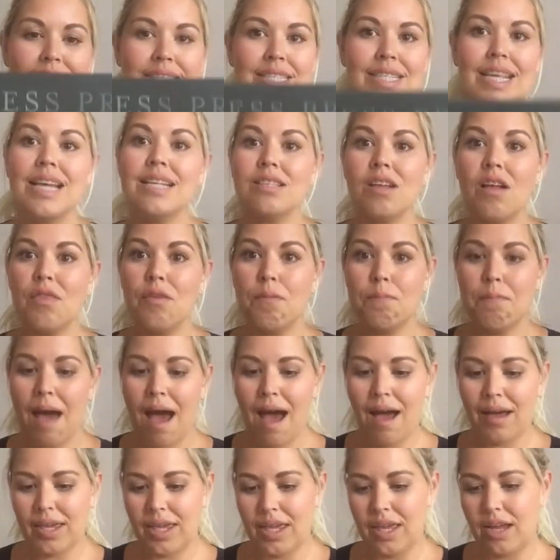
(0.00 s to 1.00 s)
says on the
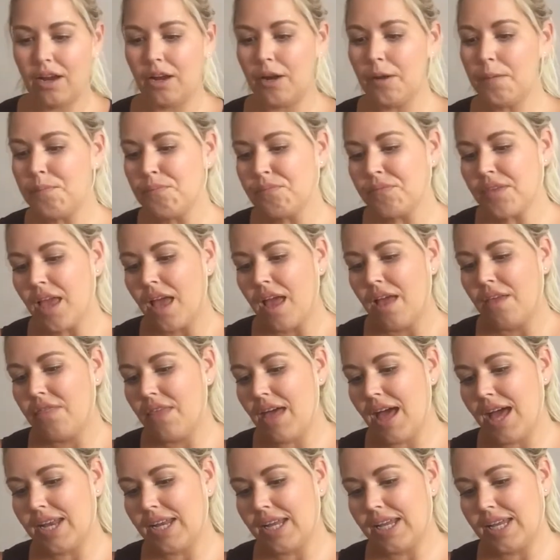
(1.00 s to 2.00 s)
back here
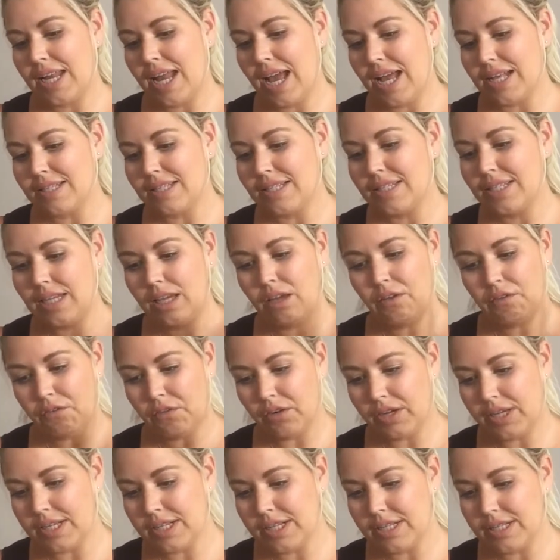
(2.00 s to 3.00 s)
that it has a
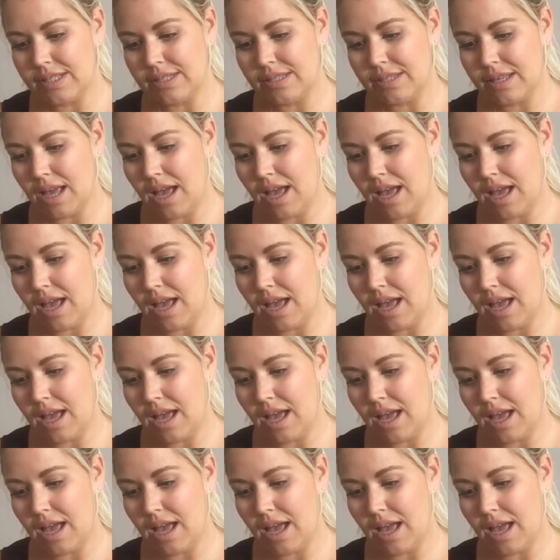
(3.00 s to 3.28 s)
defrizz,